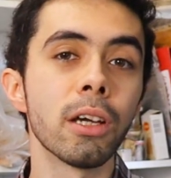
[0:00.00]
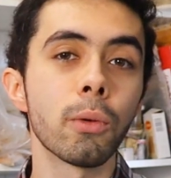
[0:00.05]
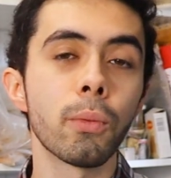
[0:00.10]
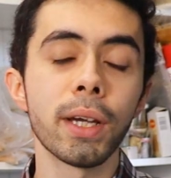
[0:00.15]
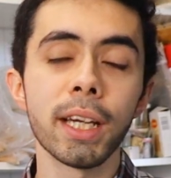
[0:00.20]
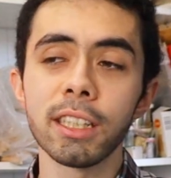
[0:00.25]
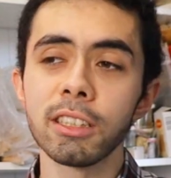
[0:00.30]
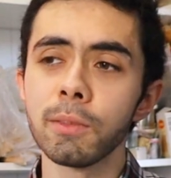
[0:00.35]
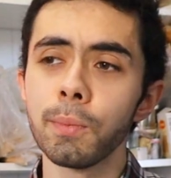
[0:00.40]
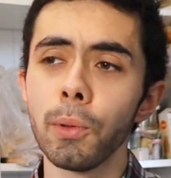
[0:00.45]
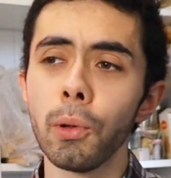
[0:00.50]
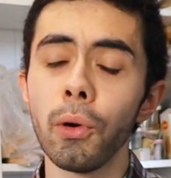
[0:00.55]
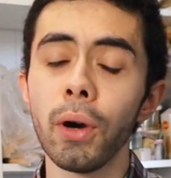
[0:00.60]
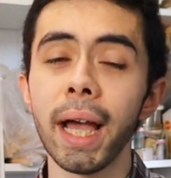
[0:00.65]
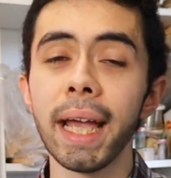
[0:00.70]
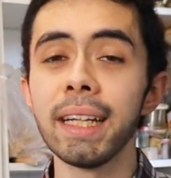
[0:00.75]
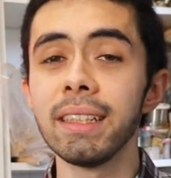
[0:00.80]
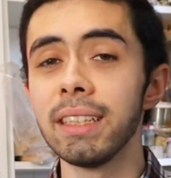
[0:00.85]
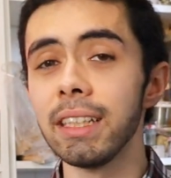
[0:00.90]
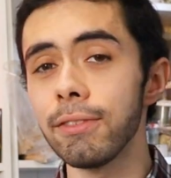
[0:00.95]
we explore
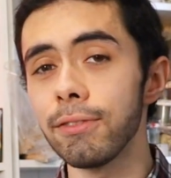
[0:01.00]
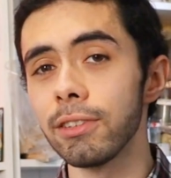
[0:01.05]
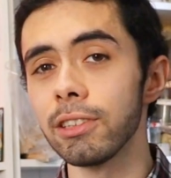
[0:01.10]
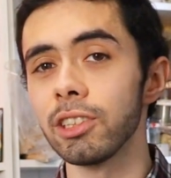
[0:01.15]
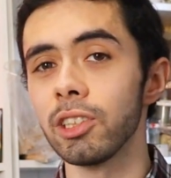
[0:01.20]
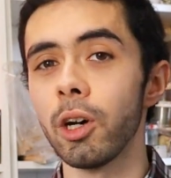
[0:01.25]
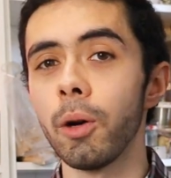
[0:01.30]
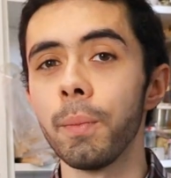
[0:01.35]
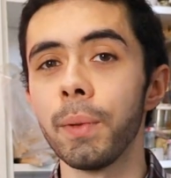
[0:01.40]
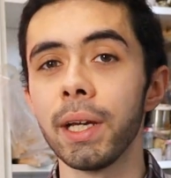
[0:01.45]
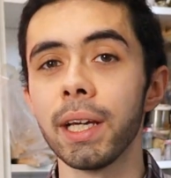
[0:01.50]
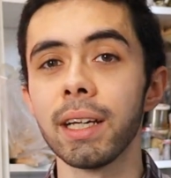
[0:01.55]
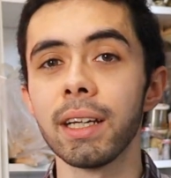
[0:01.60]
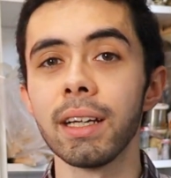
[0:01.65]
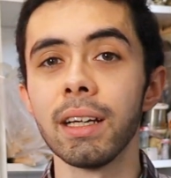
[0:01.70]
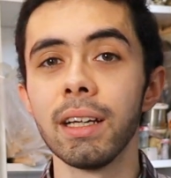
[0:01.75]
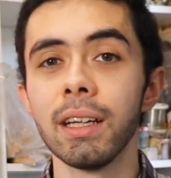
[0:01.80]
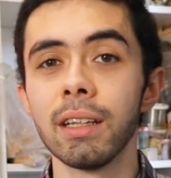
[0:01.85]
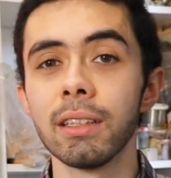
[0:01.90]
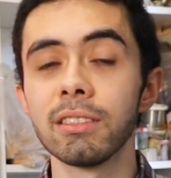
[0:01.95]
a different topic
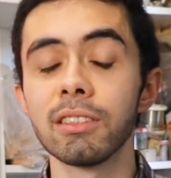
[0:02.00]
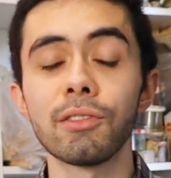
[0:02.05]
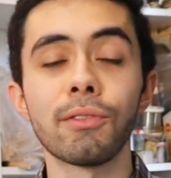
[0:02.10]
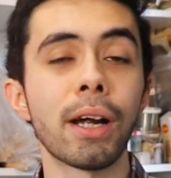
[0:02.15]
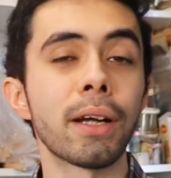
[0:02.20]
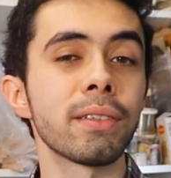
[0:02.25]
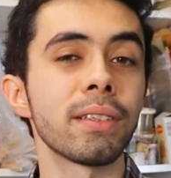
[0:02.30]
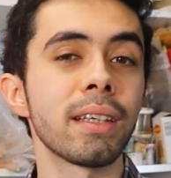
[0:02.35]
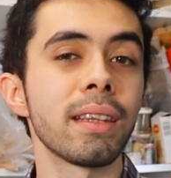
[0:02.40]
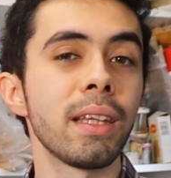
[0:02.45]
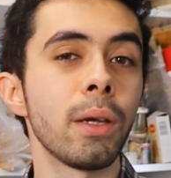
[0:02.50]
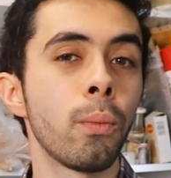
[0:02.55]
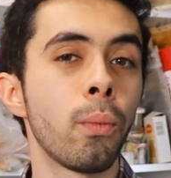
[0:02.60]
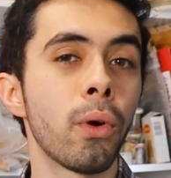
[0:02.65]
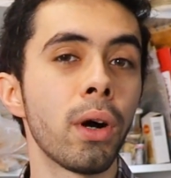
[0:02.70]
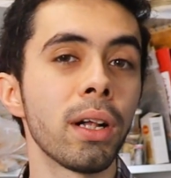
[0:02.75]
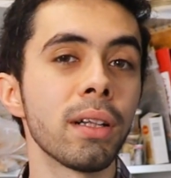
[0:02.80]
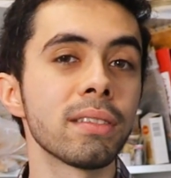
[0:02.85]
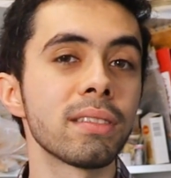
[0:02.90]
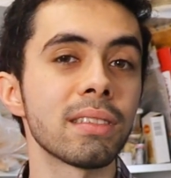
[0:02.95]
surrounding the
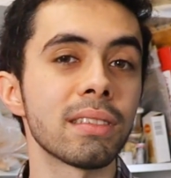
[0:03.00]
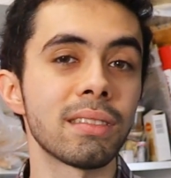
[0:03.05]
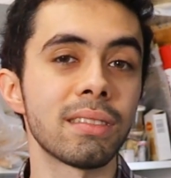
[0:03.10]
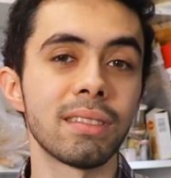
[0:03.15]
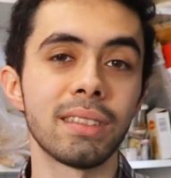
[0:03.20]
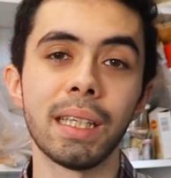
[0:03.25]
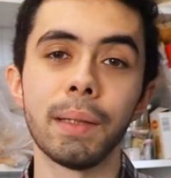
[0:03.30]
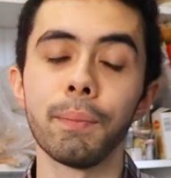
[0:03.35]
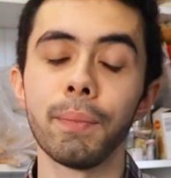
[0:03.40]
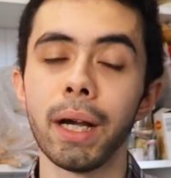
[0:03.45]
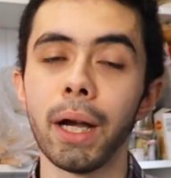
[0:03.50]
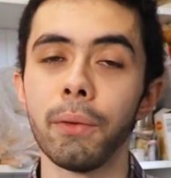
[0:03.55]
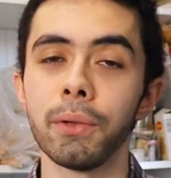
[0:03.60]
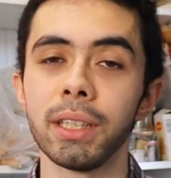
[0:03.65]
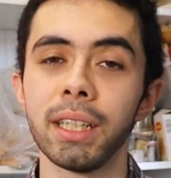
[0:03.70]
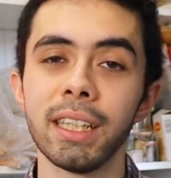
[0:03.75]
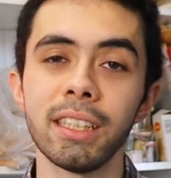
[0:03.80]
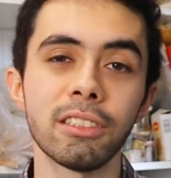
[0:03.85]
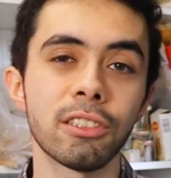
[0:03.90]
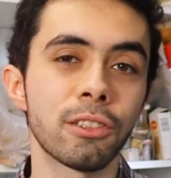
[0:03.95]
world's
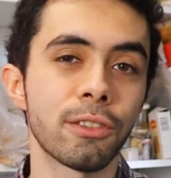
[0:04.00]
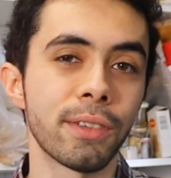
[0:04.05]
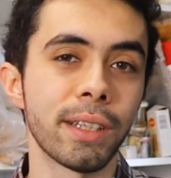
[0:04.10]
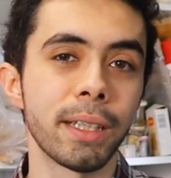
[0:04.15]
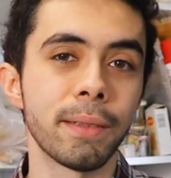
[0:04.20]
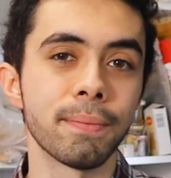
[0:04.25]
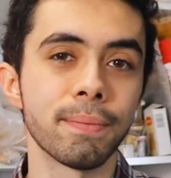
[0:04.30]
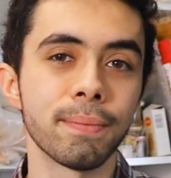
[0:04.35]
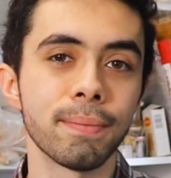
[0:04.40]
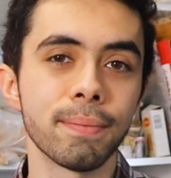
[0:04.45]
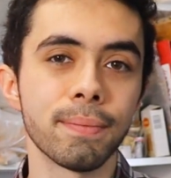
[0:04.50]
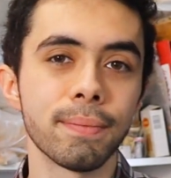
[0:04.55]
steam-powered history.